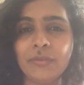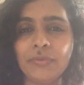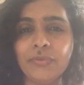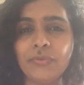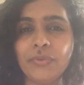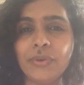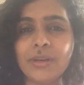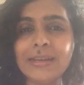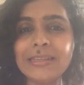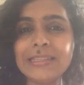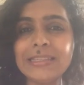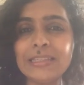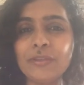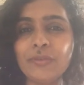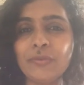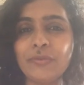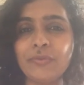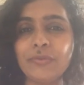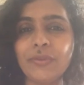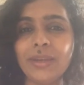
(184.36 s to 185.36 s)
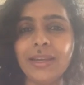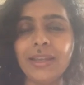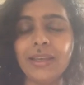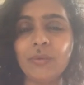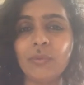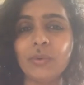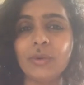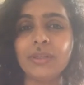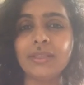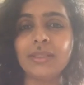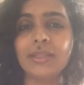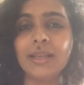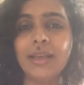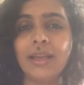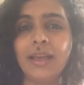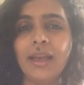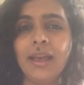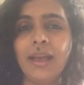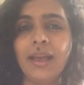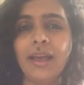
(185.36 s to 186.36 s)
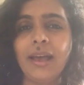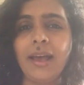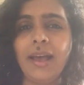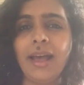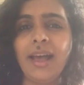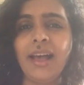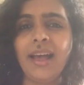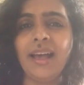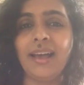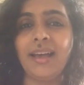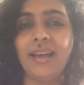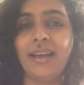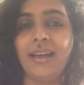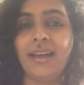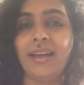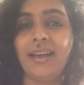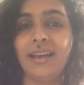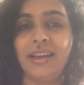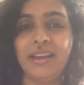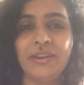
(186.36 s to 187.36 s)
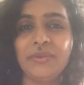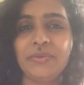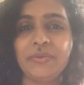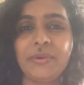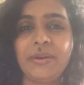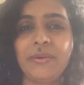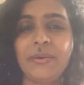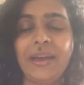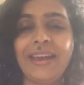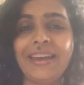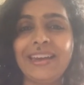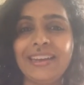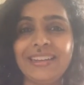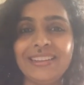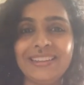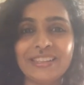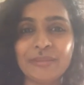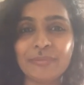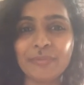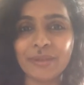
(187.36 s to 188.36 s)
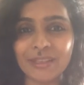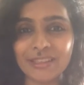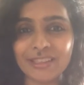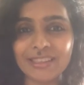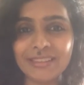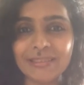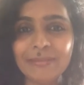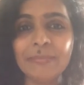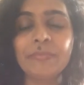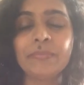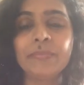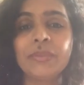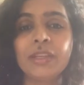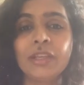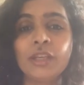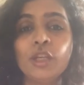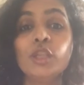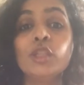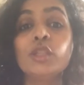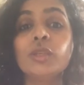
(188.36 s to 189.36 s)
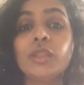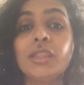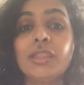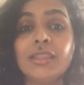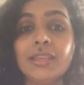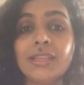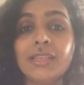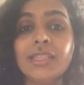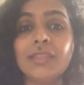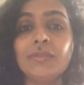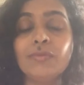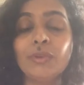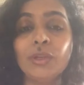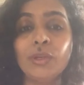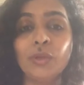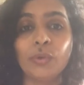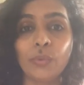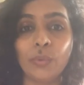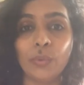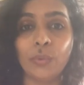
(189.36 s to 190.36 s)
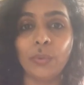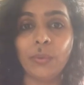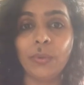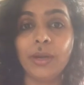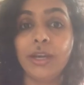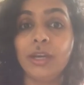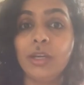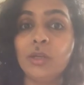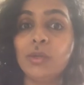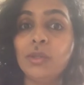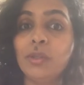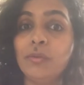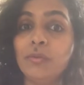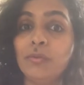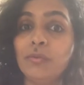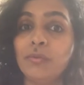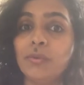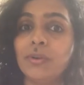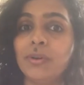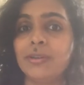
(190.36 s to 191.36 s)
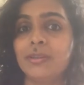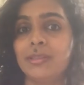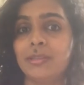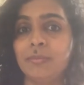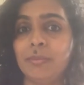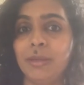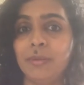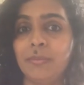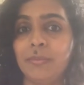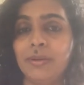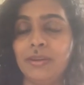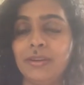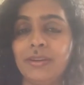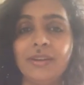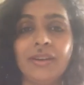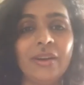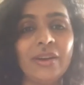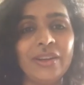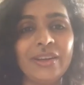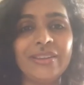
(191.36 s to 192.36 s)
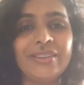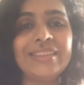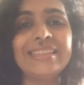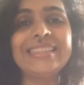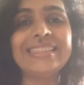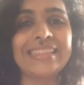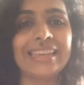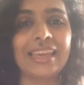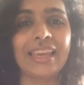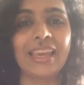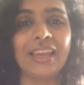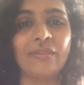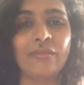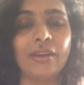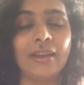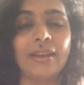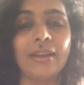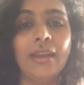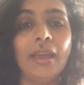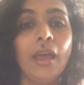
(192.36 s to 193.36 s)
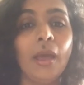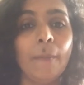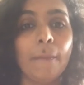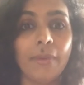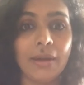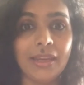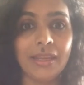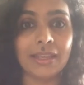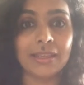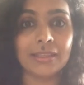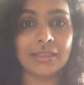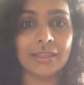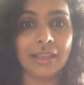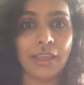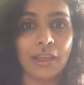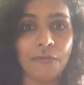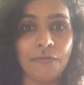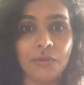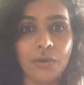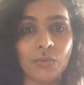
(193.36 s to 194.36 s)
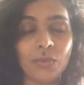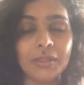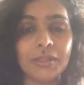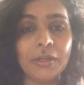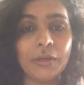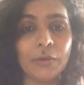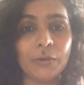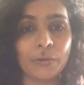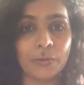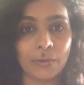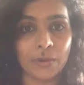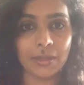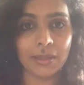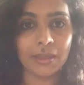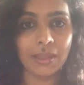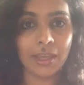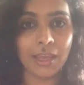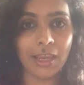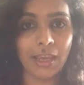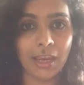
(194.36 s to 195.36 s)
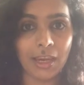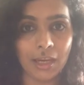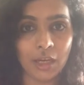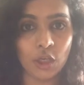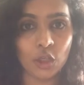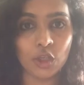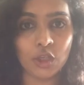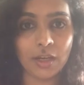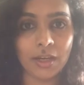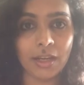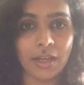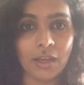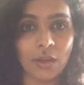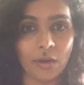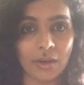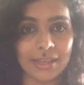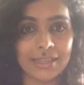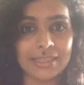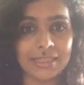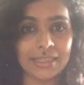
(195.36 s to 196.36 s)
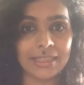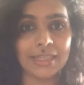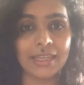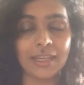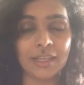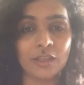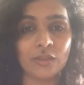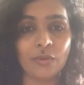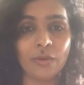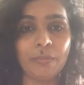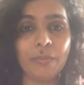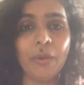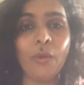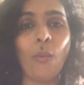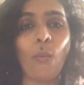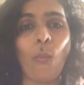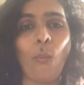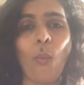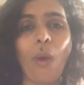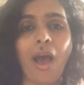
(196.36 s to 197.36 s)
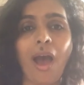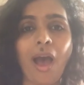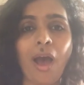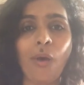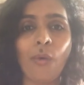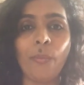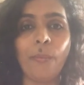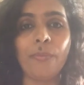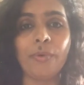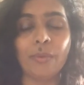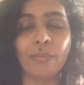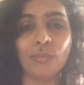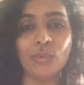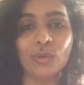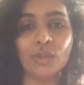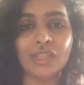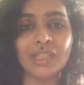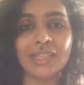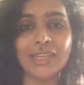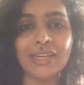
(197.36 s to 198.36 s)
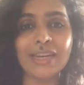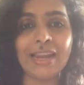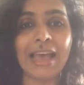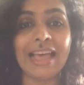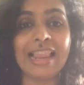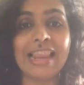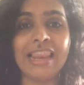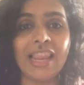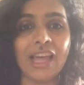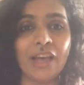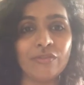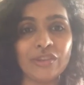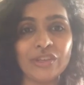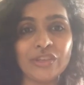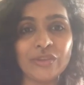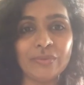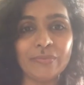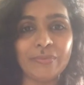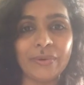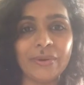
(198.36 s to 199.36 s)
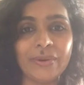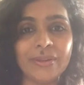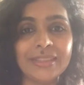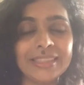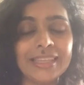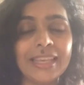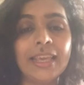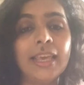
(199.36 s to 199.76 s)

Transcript: first feeling was, I don't want to handle this person. So this will go into the first paper, not into the second one. But yes, if it was a good thing, initially your instinct told you, wow, promotion, I love the new boss,